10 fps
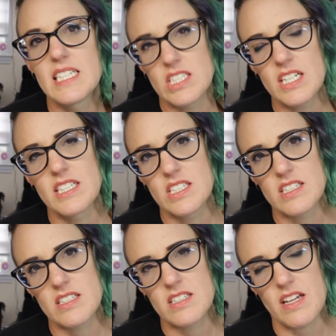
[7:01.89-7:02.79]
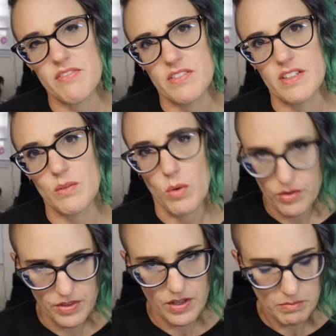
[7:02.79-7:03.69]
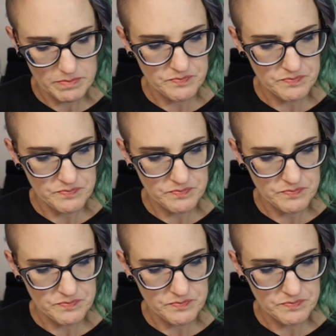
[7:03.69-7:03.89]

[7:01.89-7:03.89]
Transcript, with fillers: it's, it's just definitely worth it.